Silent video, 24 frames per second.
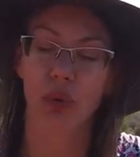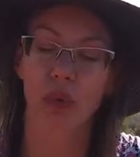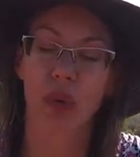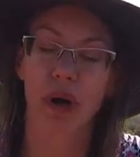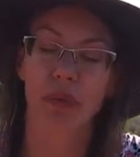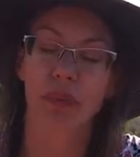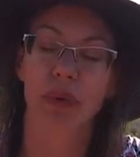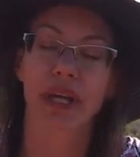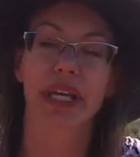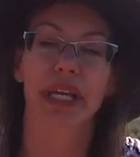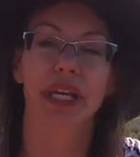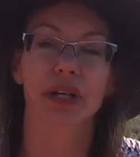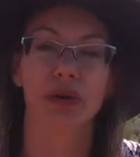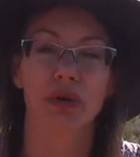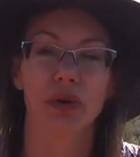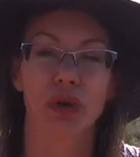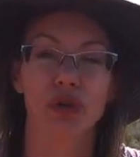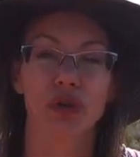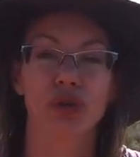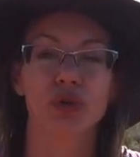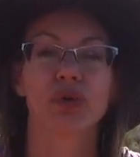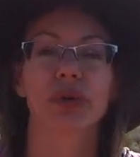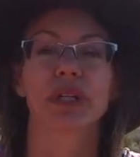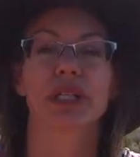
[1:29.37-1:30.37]
When we get
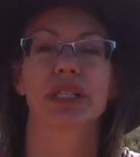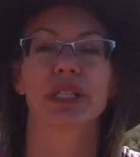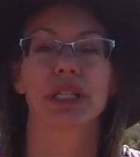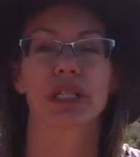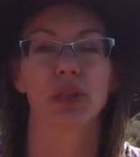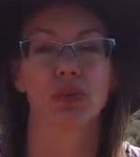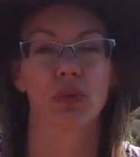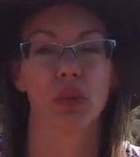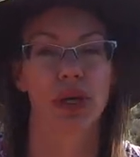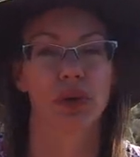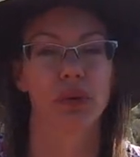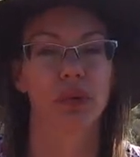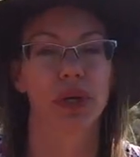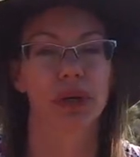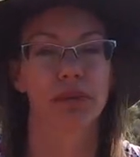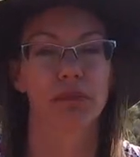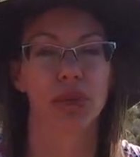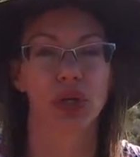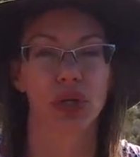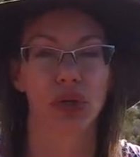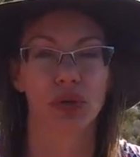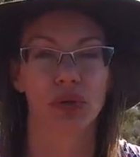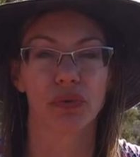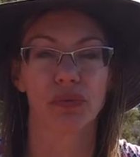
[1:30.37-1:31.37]
groceries is when we
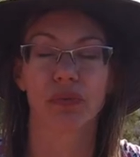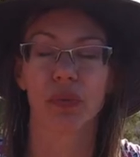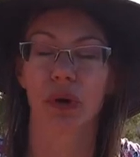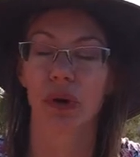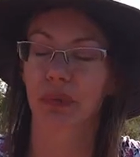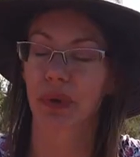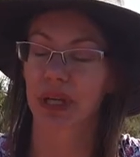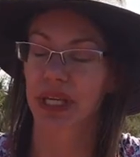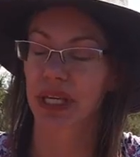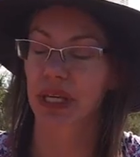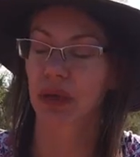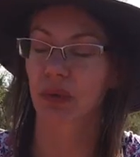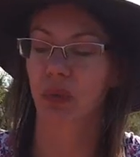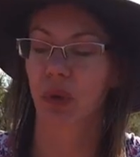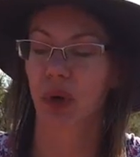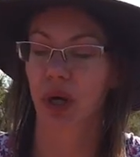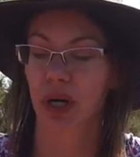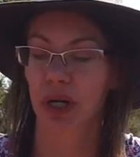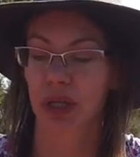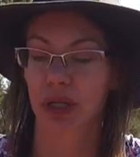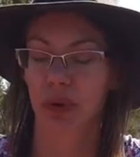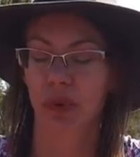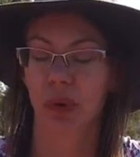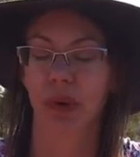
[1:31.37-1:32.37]
move. When we get
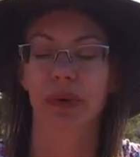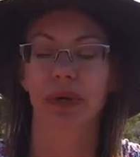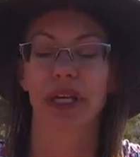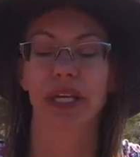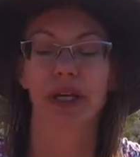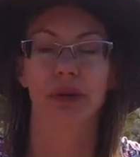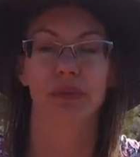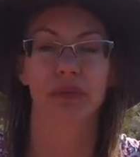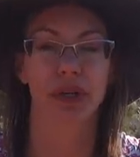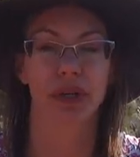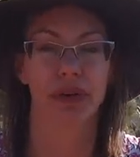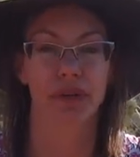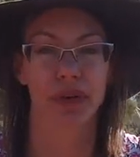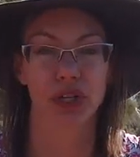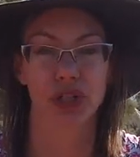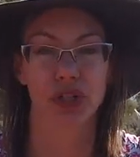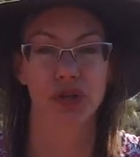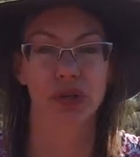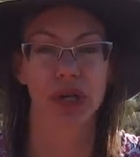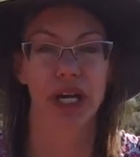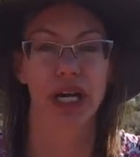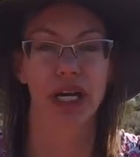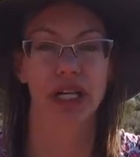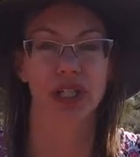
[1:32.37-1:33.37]
water, when we get rid of our
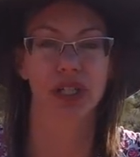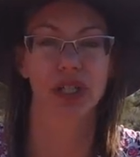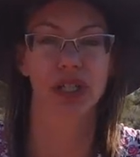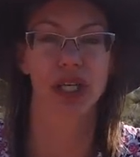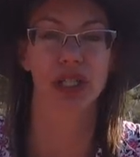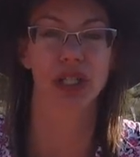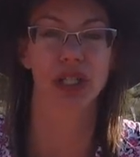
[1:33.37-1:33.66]
trash,